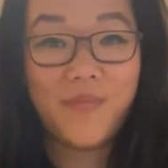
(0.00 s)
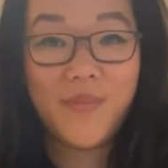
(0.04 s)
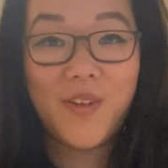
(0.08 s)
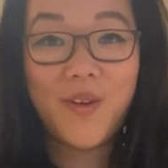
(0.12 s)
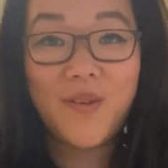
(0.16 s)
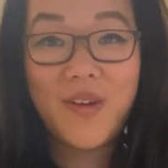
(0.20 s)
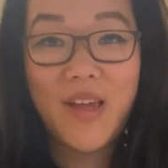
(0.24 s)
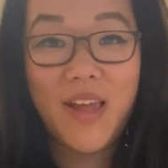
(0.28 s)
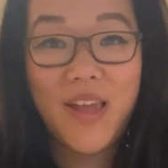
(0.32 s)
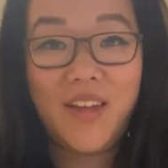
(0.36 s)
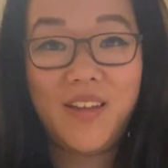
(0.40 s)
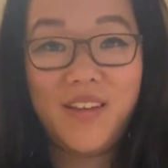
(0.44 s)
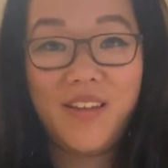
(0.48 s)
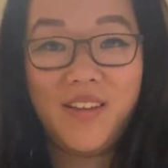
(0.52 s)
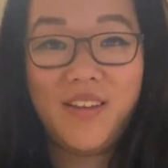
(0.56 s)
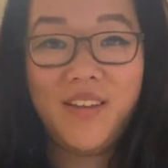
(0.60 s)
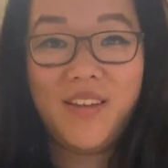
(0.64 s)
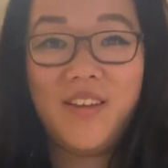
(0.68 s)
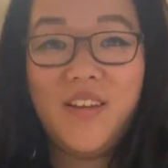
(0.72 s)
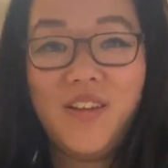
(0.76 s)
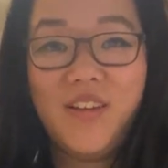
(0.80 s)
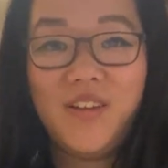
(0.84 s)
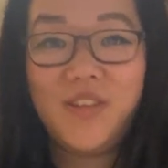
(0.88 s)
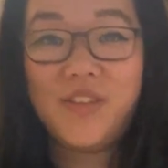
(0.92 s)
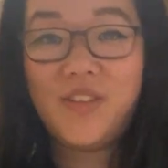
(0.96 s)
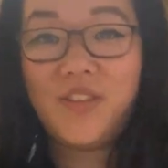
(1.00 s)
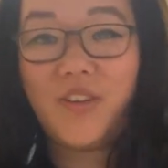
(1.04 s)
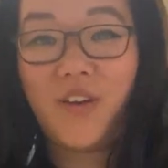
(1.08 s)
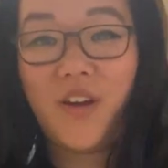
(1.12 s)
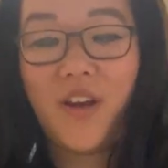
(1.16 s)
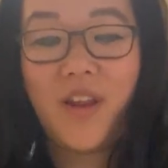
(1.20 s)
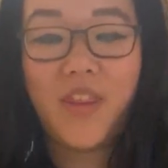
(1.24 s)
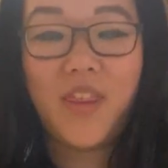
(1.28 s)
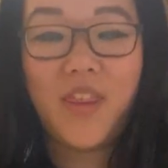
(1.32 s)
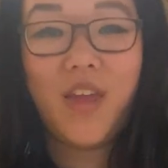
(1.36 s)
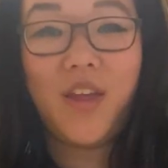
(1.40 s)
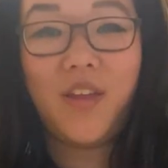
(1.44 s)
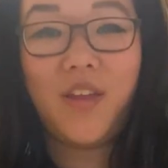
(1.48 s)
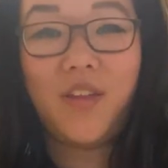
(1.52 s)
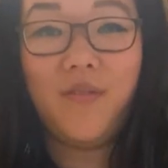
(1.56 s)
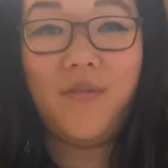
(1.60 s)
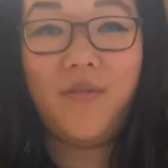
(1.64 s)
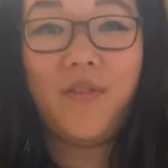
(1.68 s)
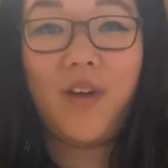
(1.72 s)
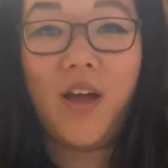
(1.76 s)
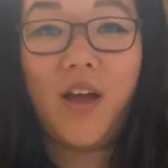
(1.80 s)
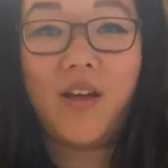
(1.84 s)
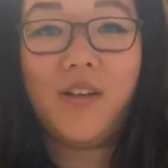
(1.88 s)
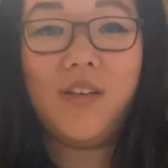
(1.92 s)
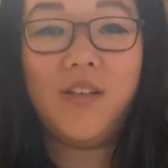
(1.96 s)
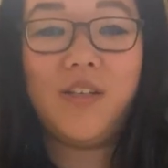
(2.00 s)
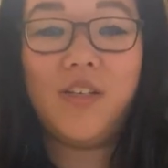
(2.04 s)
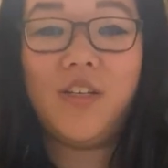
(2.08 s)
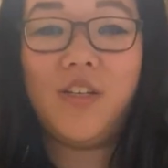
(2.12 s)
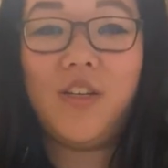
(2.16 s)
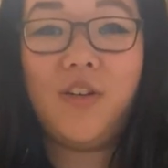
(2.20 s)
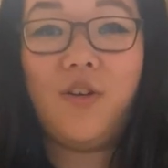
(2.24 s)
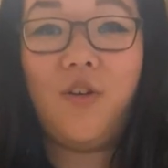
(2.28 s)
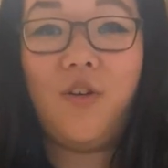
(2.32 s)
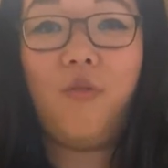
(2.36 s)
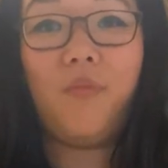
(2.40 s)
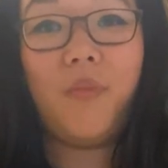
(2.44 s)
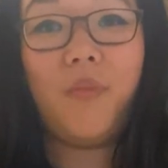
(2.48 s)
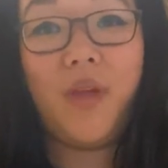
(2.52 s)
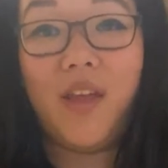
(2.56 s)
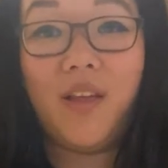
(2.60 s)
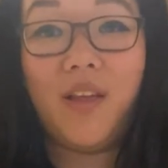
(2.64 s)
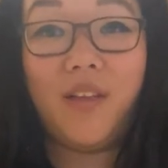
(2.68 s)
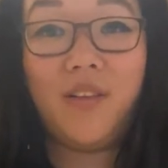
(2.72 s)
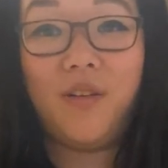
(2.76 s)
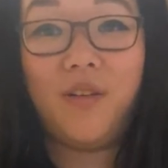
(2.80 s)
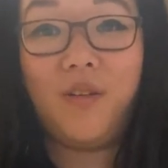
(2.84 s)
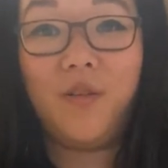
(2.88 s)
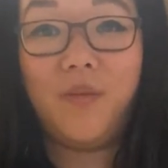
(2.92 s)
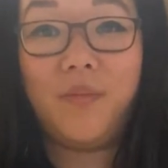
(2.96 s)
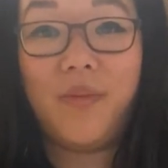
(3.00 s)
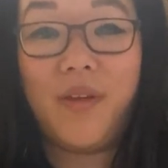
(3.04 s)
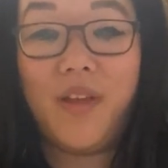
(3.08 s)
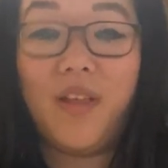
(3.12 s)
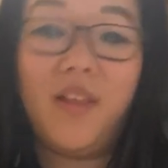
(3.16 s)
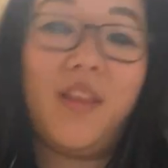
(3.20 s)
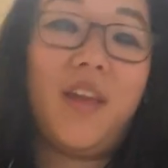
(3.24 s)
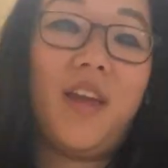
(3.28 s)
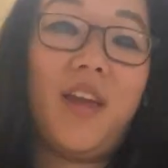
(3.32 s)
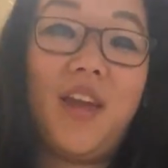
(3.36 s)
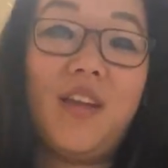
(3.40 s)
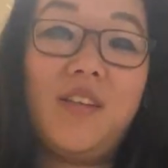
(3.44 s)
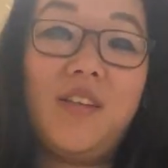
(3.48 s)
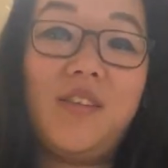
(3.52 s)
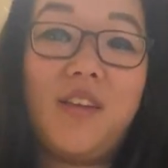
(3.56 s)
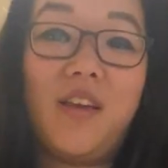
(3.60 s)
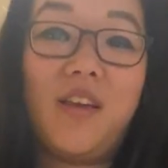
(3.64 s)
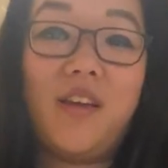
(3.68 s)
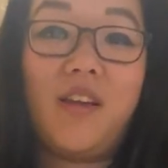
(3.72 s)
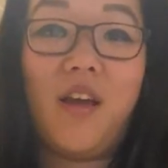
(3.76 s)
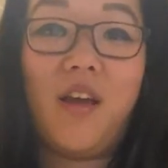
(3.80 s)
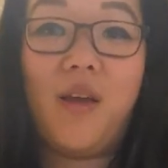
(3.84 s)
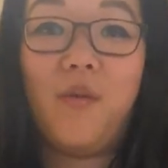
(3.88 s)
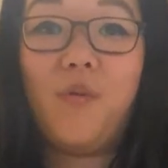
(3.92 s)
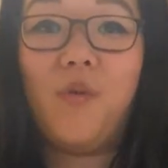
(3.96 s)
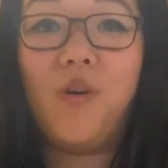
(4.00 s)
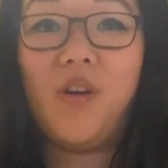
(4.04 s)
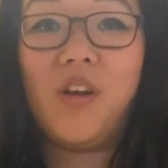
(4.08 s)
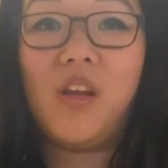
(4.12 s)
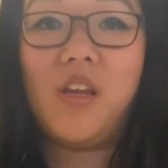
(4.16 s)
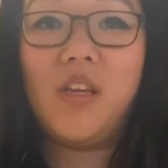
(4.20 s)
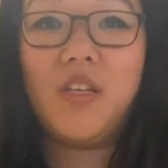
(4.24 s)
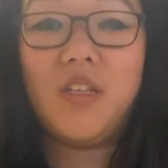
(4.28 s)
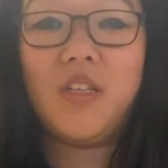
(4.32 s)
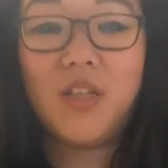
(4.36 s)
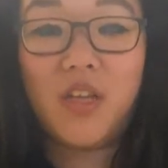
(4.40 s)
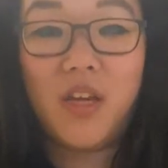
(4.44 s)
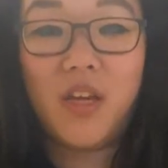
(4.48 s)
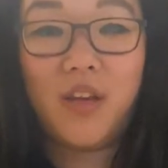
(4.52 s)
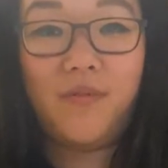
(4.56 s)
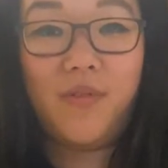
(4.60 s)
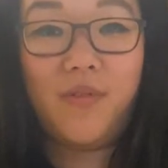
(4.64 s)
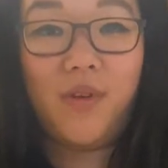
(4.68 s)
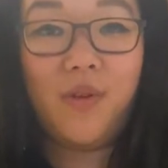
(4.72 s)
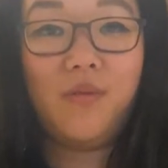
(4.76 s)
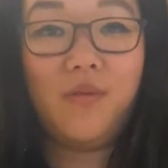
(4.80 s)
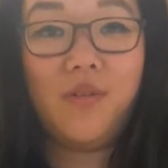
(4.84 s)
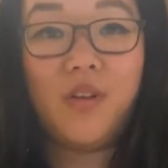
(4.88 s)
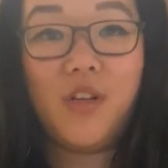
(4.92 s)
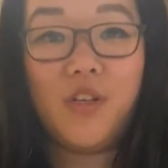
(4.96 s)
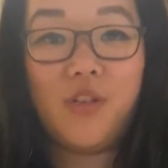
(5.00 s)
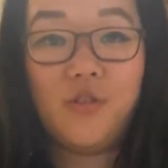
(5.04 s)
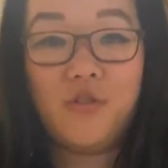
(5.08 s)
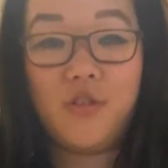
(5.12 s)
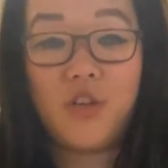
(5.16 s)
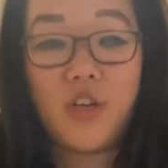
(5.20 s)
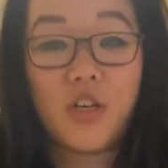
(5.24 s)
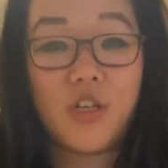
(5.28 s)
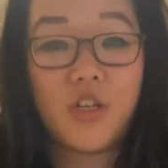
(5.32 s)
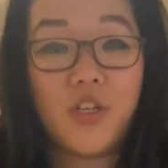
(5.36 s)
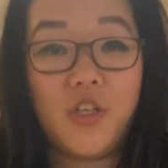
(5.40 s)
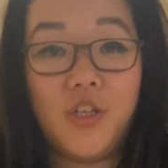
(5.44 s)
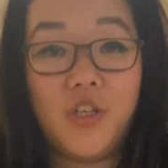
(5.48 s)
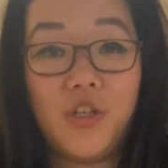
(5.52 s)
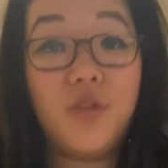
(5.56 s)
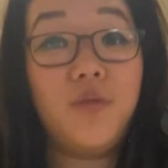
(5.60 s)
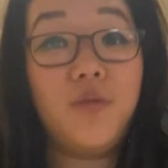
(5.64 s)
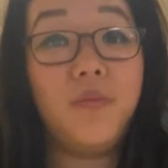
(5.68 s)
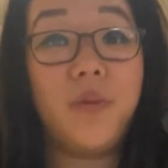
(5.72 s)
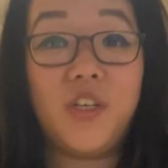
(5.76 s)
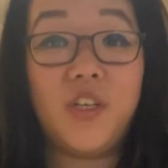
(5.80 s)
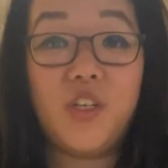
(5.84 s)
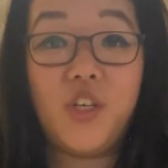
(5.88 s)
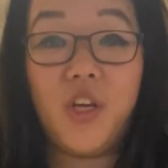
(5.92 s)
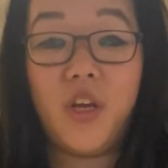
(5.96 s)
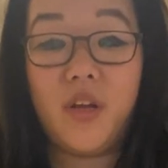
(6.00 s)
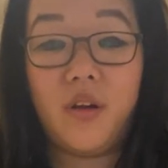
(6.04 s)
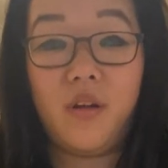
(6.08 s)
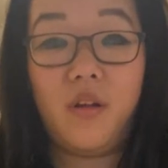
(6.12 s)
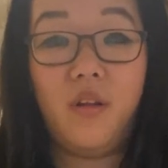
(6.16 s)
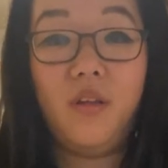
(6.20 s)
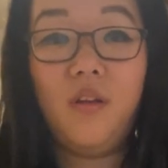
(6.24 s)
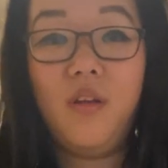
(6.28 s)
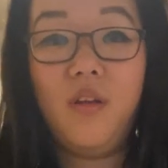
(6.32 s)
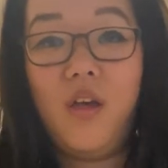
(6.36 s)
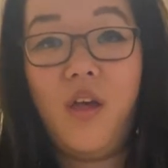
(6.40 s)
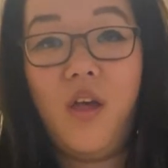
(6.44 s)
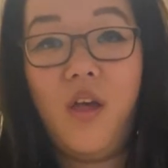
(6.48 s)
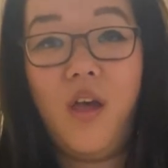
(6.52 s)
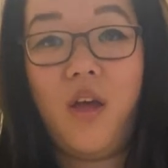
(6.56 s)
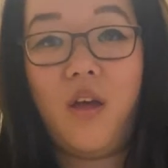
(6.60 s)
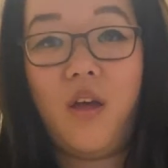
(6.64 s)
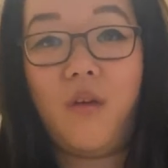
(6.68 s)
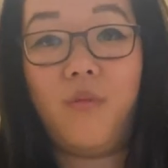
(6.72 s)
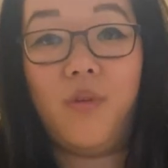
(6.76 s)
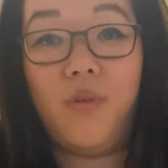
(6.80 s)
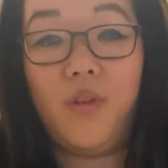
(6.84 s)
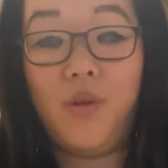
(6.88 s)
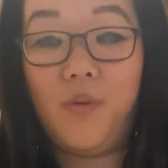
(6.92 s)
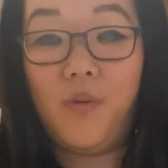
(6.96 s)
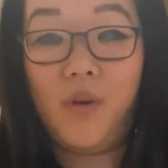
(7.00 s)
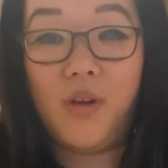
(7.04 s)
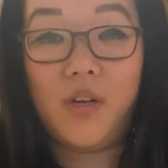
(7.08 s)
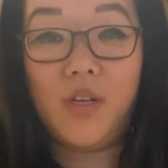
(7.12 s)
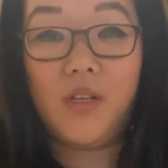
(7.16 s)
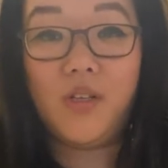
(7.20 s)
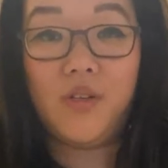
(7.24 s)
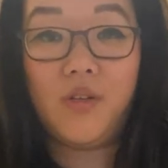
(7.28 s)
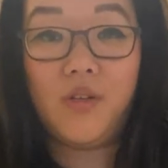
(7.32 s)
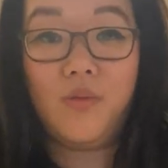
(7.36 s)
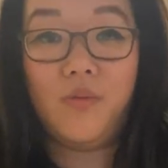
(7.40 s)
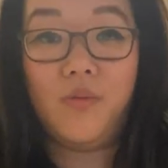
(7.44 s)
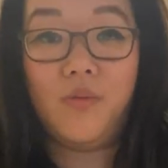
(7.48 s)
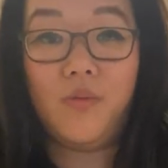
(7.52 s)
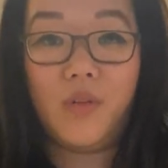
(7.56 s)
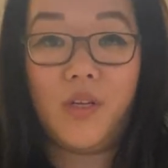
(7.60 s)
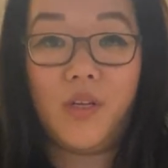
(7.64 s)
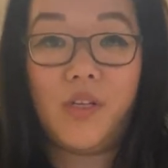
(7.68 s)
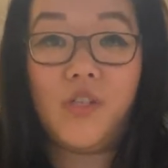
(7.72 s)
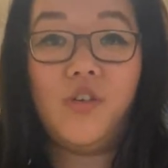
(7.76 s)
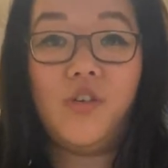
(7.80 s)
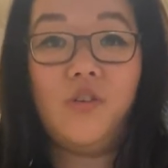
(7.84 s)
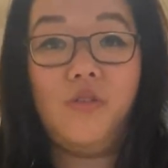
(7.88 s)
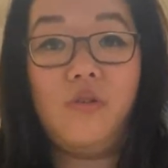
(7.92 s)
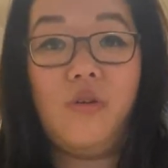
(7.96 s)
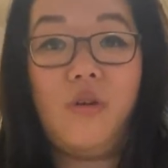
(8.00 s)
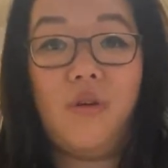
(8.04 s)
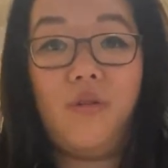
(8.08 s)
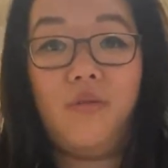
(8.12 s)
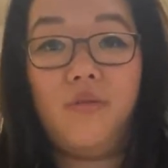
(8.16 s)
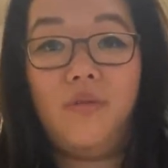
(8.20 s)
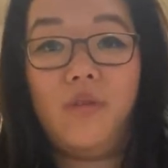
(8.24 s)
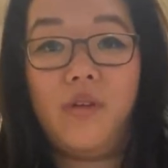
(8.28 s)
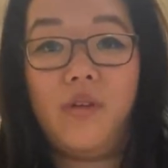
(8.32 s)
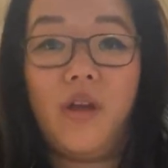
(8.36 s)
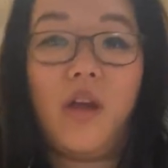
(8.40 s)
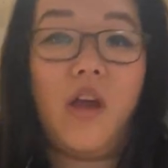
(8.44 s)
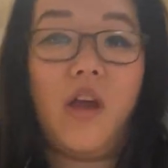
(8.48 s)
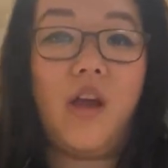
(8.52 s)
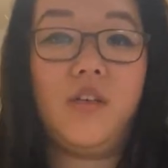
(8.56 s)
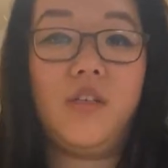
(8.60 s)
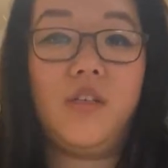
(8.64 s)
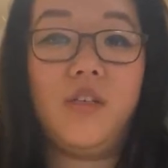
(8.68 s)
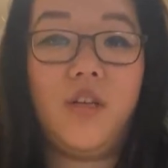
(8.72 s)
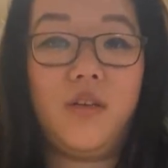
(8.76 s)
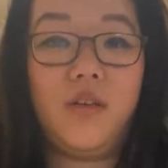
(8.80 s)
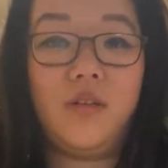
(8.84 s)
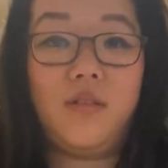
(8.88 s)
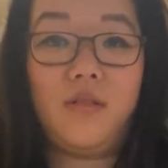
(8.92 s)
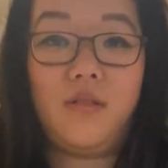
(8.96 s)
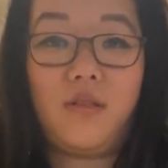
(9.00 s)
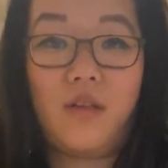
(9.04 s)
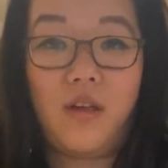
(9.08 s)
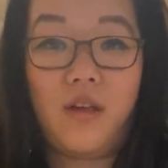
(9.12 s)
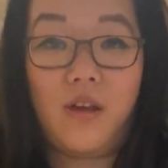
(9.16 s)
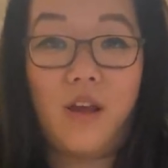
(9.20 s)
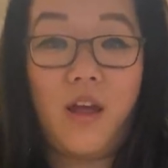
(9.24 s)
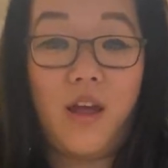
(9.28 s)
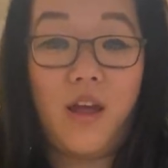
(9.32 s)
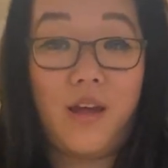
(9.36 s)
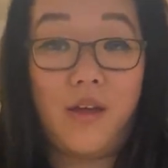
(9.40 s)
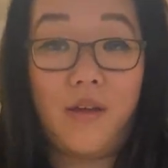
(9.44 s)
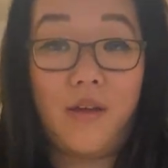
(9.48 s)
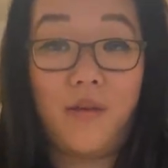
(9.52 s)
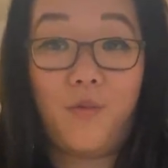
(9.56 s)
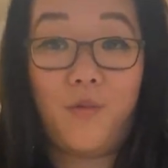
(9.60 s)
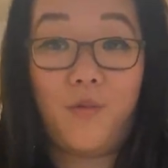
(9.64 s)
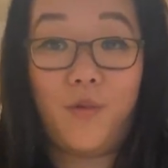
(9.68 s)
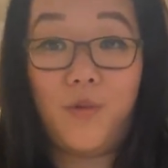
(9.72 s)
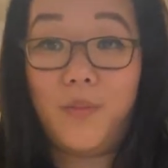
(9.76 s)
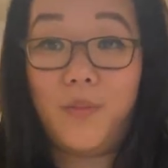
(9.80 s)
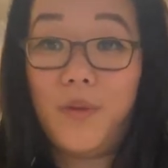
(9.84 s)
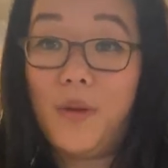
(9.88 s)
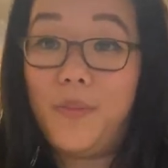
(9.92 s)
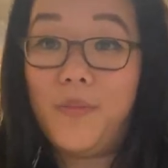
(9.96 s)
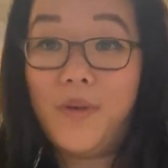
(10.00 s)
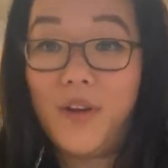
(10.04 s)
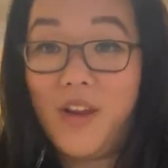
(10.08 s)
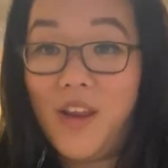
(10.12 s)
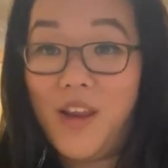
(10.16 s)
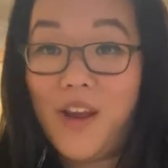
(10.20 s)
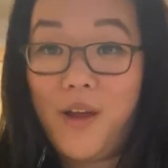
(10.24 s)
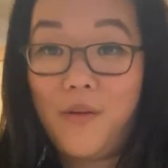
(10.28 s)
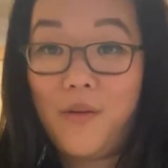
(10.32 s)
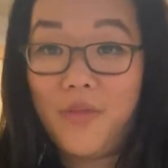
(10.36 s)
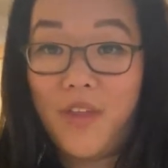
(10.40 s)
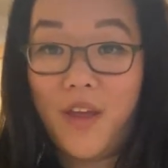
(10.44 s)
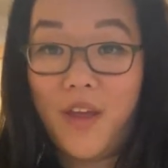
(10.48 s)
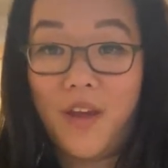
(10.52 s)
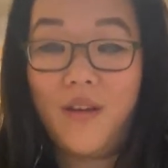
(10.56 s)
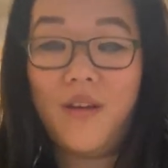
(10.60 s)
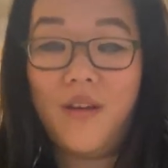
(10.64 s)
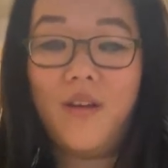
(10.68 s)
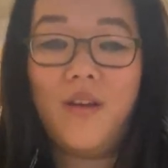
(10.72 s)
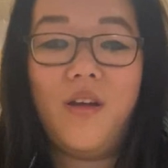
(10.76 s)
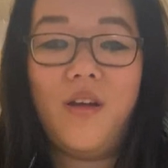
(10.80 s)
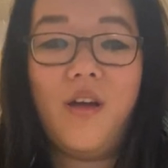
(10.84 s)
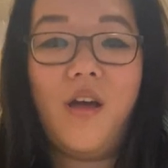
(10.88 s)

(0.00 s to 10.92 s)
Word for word: Okay, so now that you've gotten to know me a little bit, like I said, I wanted to give you an introduction to my channel. I really wanted to let you know the content that I will be putting out there.